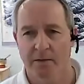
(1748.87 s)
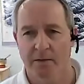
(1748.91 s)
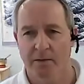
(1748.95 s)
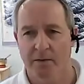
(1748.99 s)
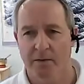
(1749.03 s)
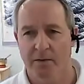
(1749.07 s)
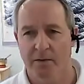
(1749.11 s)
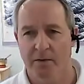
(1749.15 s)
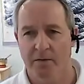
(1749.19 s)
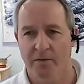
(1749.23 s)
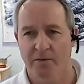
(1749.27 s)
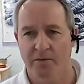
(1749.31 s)

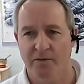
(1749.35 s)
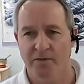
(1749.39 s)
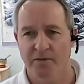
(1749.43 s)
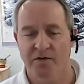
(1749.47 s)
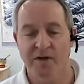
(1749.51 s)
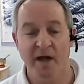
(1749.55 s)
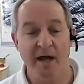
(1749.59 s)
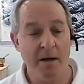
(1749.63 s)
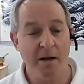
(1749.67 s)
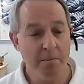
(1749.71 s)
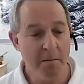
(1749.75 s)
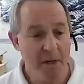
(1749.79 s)
there's
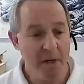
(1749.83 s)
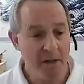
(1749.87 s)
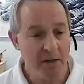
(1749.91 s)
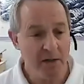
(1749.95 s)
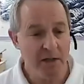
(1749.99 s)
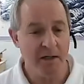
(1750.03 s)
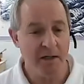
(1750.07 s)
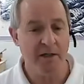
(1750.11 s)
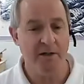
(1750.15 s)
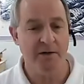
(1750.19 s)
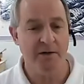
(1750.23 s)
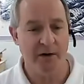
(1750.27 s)
ten
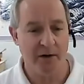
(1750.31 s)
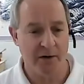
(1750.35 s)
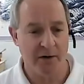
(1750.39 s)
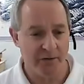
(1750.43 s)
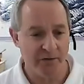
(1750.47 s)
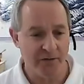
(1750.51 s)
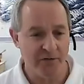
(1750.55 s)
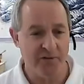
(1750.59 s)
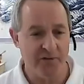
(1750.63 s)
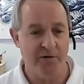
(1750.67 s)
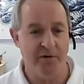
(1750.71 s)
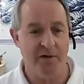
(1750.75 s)
million
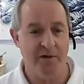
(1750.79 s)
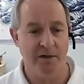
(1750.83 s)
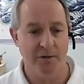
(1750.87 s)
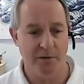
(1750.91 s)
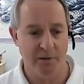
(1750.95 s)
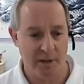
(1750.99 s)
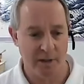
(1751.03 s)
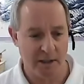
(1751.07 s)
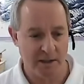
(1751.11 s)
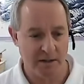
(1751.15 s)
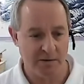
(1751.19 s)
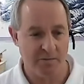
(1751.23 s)
adults in the
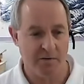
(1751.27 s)
U S